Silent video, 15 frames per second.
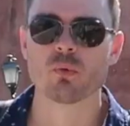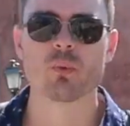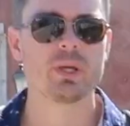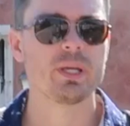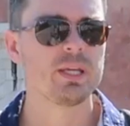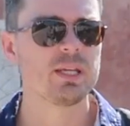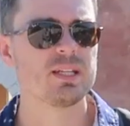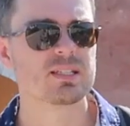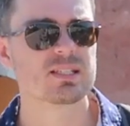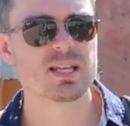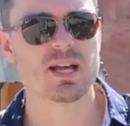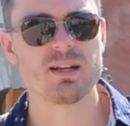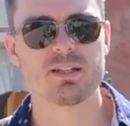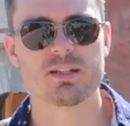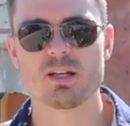We
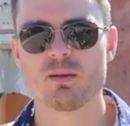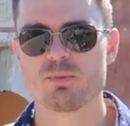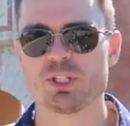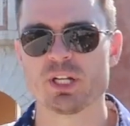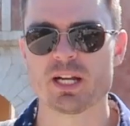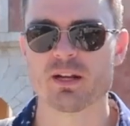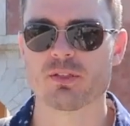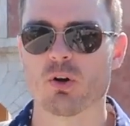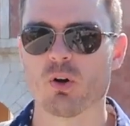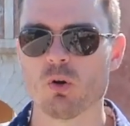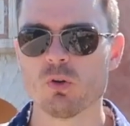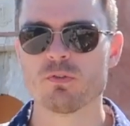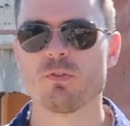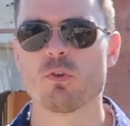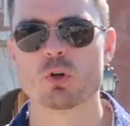decided to come check out the
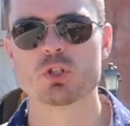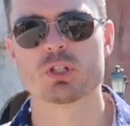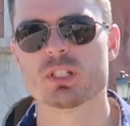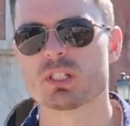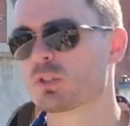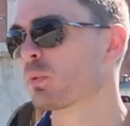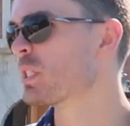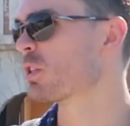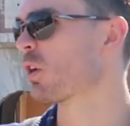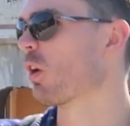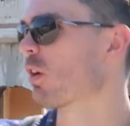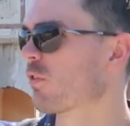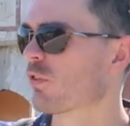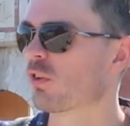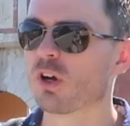old fortress. We saw
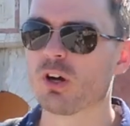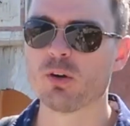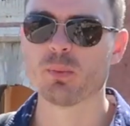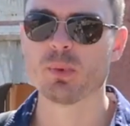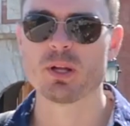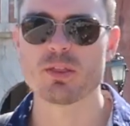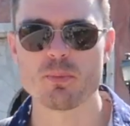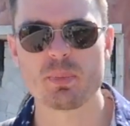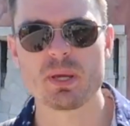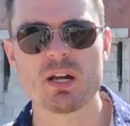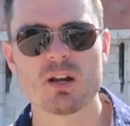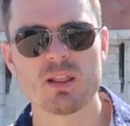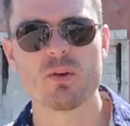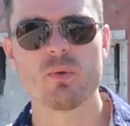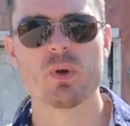it from the
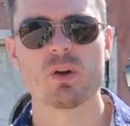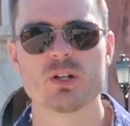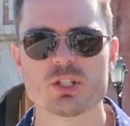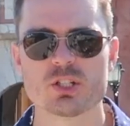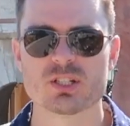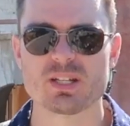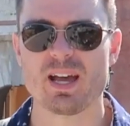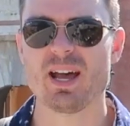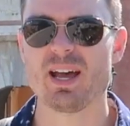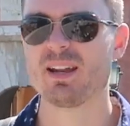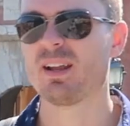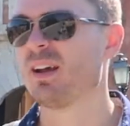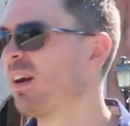pier that we were just at.